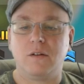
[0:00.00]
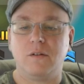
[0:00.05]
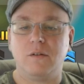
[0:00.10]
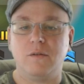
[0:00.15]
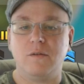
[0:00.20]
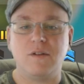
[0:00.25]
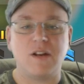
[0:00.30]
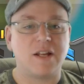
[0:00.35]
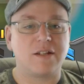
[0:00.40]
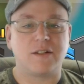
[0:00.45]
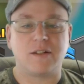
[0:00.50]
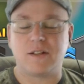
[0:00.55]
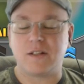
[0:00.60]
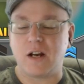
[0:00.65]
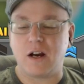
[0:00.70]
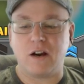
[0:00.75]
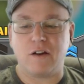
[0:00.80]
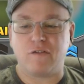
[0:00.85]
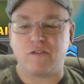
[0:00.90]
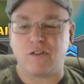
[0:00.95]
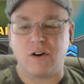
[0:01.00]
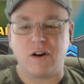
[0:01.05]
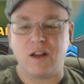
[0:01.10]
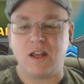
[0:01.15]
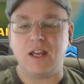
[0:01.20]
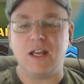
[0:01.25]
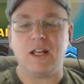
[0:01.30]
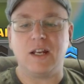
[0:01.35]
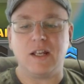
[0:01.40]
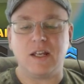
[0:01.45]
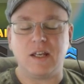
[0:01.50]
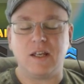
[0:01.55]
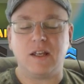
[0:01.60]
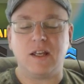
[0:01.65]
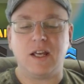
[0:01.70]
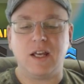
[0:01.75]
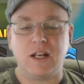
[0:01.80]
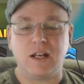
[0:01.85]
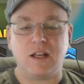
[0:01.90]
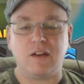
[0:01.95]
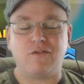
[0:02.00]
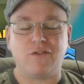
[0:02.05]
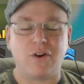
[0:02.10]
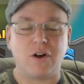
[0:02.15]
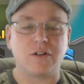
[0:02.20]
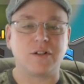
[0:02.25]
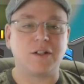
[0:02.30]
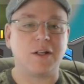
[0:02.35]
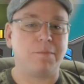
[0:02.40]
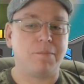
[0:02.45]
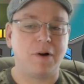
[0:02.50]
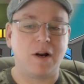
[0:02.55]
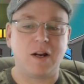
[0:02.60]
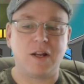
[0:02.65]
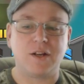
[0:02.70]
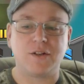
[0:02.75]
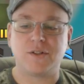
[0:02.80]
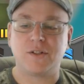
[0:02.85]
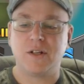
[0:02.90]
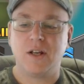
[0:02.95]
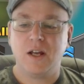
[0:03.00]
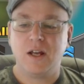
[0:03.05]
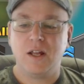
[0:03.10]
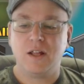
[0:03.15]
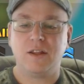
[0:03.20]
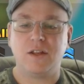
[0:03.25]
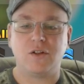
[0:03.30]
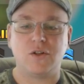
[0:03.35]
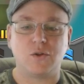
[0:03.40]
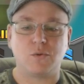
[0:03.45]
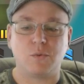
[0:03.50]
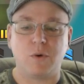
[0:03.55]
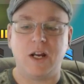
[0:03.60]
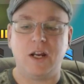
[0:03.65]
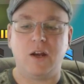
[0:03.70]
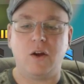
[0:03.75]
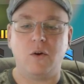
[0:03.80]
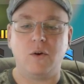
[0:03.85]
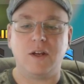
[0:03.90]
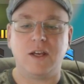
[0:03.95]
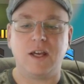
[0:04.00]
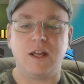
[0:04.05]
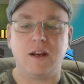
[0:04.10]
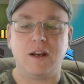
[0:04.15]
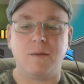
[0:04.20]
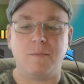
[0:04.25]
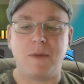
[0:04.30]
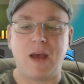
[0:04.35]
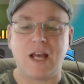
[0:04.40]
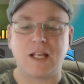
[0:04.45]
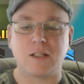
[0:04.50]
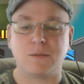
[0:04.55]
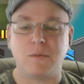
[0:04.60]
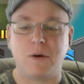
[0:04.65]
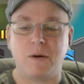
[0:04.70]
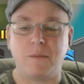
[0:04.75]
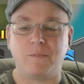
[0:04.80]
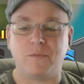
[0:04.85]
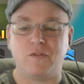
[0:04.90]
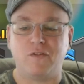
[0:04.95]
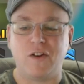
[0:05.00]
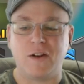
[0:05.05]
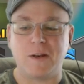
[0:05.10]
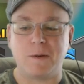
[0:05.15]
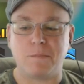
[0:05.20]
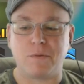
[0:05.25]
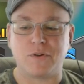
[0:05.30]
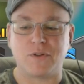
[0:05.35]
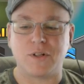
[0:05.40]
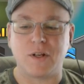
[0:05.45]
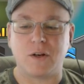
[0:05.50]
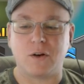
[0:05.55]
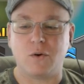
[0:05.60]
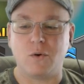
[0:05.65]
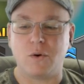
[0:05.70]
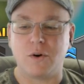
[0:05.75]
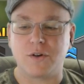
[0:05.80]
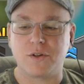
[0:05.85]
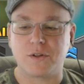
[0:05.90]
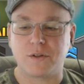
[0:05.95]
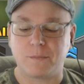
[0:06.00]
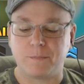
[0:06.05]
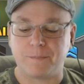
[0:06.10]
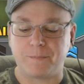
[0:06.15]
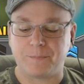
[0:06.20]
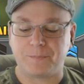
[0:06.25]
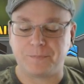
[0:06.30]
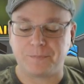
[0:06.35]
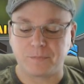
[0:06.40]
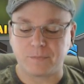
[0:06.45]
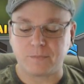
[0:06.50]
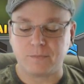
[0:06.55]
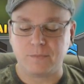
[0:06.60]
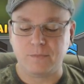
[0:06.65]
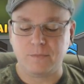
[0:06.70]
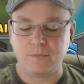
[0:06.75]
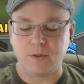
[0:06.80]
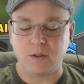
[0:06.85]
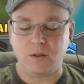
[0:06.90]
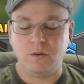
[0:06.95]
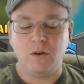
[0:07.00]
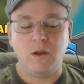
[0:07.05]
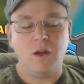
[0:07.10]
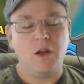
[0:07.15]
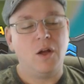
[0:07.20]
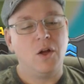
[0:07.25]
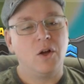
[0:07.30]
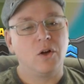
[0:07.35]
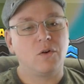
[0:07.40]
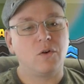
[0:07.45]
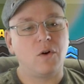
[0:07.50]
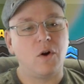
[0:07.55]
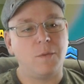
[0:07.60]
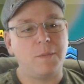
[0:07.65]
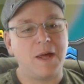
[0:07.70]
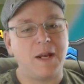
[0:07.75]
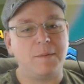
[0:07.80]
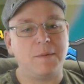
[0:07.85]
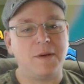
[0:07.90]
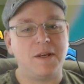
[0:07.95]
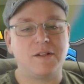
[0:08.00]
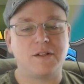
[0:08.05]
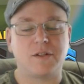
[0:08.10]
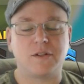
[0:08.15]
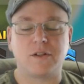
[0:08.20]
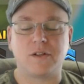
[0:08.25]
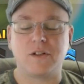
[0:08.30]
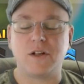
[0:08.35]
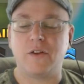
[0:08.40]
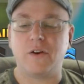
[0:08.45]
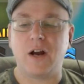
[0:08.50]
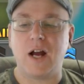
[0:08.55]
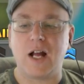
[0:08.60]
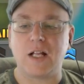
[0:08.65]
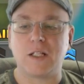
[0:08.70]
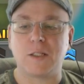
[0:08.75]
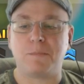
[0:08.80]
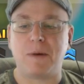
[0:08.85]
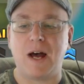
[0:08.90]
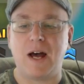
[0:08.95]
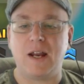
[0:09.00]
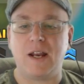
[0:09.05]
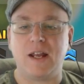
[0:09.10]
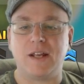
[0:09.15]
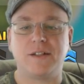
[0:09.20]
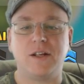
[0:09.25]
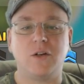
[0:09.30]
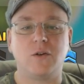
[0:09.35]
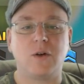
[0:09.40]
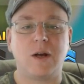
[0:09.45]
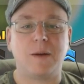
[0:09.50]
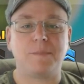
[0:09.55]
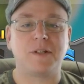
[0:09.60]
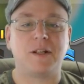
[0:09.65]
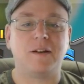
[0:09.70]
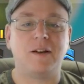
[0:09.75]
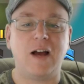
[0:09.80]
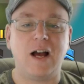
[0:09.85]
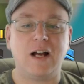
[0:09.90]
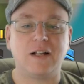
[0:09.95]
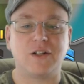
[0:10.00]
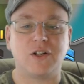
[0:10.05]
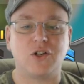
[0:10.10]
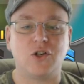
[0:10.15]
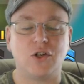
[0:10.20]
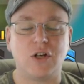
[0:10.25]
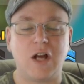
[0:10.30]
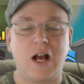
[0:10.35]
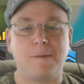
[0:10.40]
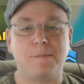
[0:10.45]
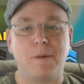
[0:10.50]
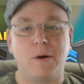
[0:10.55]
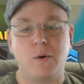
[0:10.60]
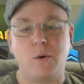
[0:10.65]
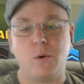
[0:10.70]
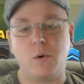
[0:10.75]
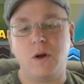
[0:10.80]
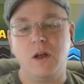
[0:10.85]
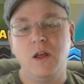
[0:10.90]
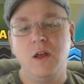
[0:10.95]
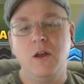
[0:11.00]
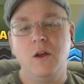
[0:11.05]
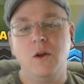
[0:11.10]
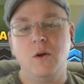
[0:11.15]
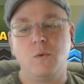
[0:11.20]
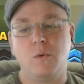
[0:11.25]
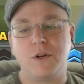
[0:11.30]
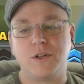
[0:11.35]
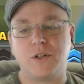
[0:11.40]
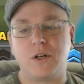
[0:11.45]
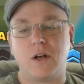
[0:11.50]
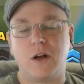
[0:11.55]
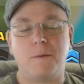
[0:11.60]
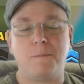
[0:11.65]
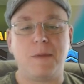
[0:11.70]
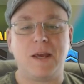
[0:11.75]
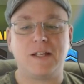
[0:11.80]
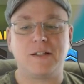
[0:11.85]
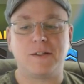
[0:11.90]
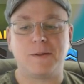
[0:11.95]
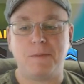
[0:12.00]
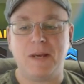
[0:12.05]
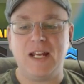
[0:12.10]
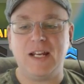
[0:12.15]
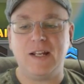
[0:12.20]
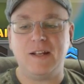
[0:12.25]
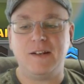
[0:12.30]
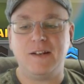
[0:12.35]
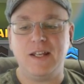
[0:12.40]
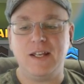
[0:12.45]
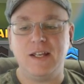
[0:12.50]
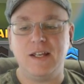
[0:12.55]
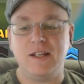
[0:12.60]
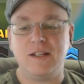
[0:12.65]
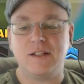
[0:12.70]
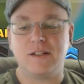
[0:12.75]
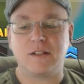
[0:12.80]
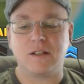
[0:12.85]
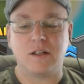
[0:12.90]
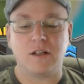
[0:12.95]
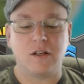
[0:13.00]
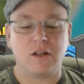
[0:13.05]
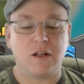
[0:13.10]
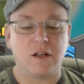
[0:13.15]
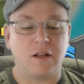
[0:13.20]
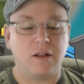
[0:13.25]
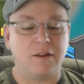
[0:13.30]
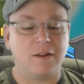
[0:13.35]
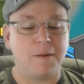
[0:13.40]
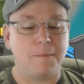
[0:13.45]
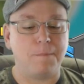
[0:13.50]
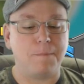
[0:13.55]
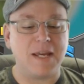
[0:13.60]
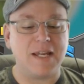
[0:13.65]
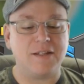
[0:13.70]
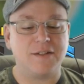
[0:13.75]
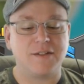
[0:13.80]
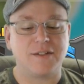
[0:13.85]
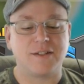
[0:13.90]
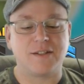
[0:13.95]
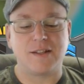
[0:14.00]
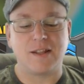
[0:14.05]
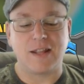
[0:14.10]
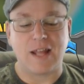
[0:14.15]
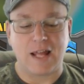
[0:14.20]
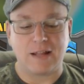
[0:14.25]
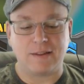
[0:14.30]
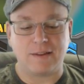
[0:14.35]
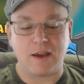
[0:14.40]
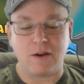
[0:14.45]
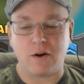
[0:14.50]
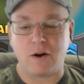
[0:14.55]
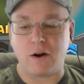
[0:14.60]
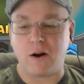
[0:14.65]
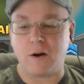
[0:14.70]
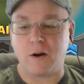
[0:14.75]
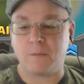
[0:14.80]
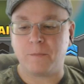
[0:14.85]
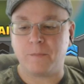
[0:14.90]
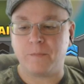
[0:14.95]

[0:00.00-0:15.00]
necessary for any Frosty Apprentice. This is where you go to get it, maximum 50%, of course. Chrome Enemies is another hot spot as it drops the Toxic Shock Bow, which makes the PDTs the beasts that they are.